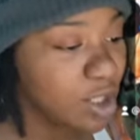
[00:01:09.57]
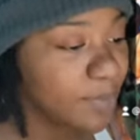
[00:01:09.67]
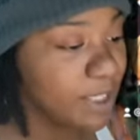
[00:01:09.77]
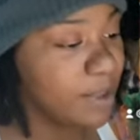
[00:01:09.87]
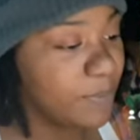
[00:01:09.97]
up
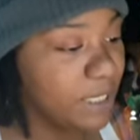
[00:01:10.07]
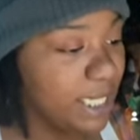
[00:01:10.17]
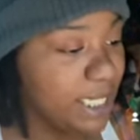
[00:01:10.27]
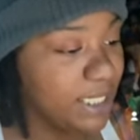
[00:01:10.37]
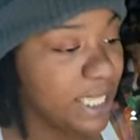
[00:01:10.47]
in the
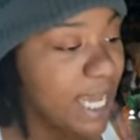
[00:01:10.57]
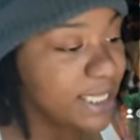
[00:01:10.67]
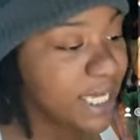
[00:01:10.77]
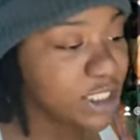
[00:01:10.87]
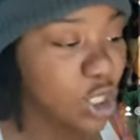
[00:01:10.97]
BS
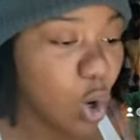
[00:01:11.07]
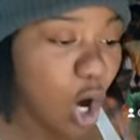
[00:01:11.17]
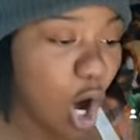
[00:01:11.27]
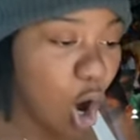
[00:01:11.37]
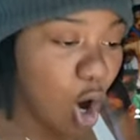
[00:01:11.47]
that's
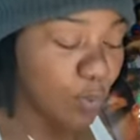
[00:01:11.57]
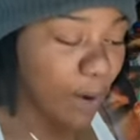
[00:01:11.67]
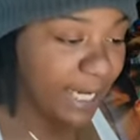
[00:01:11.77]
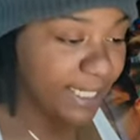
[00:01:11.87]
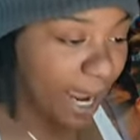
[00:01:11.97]
going on
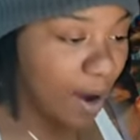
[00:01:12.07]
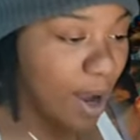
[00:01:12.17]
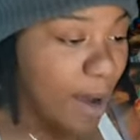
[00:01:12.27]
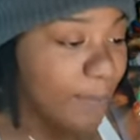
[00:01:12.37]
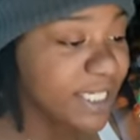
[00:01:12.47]
right now
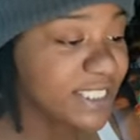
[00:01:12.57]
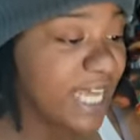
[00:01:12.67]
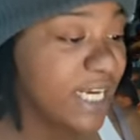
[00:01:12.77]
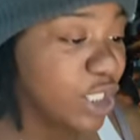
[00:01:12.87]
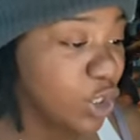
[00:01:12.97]
because
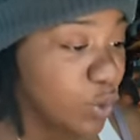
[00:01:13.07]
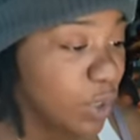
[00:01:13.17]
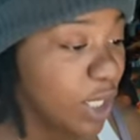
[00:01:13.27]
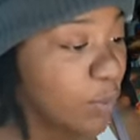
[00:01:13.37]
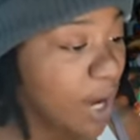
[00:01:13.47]
they knew
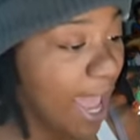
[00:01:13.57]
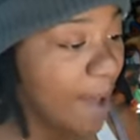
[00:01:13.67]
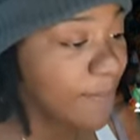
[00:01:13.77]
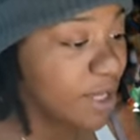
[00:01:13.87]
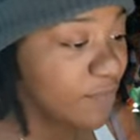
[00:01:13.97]
it would
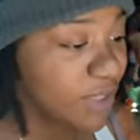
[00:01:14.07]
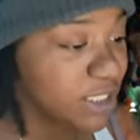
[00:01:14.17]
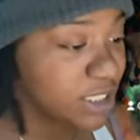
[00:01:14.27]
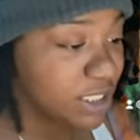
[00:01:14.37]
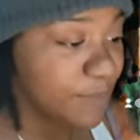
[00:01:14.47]
happen
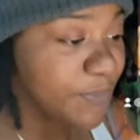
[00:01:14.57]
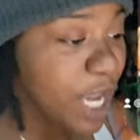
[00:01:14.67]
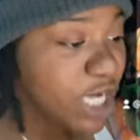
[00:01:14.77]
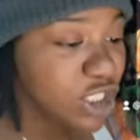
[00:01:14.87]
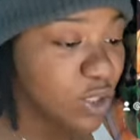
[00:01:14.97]
eventually.
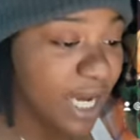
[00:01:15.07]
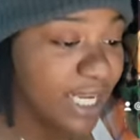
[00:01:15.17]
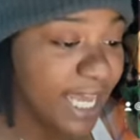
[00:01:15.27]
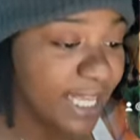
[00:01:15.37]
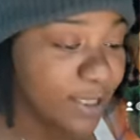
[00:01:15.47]
So they
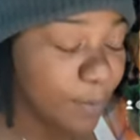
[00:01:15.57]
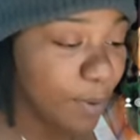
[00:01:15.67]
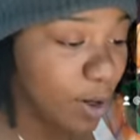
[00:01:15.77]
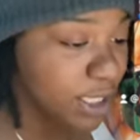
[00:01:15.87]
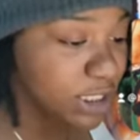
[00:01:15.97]
let the
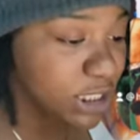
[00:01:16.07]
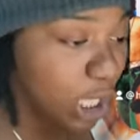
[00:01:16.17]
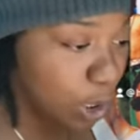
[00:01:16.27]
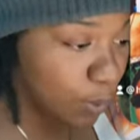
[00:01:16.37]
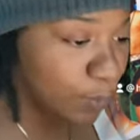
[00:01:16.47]
boys
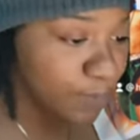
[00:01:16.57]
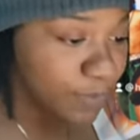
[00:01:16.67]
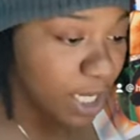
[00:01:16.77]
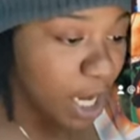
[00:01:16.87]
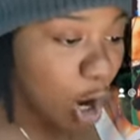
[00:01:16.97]
go.
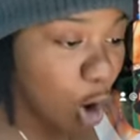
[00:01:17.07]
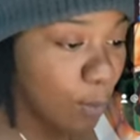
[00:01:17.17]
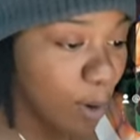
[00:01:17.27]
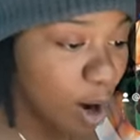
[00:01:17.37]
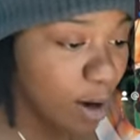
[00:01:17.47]

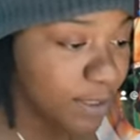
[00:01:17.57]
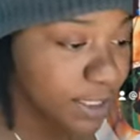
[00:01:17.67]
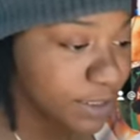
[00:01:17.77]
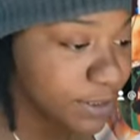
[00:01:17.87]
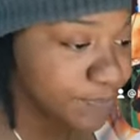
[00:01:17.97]

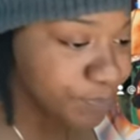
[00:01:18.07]
Omari's